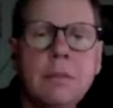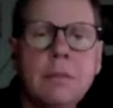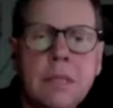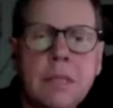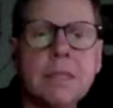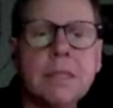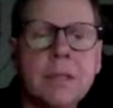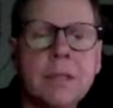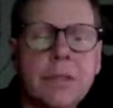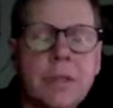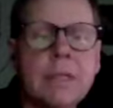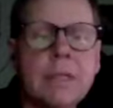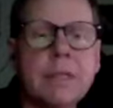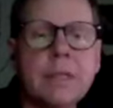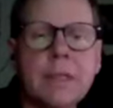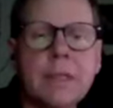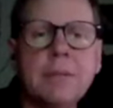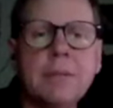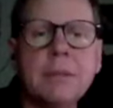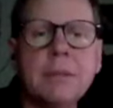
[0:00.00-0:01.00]
that's a great
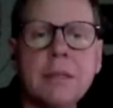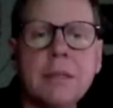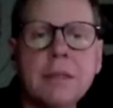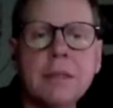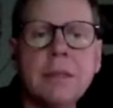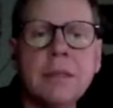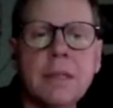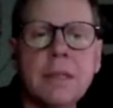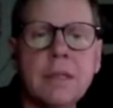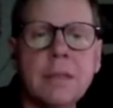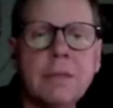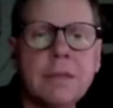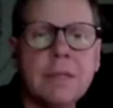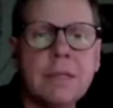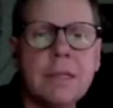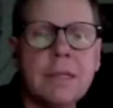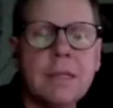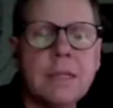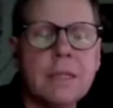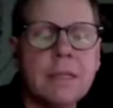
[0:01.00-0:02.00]
statement. Yeah, I
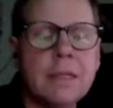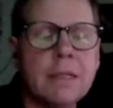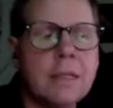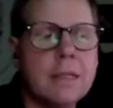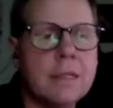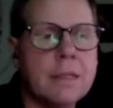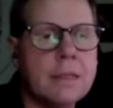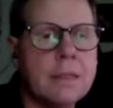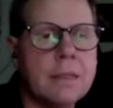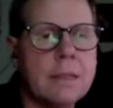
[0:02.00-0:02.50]
really like that.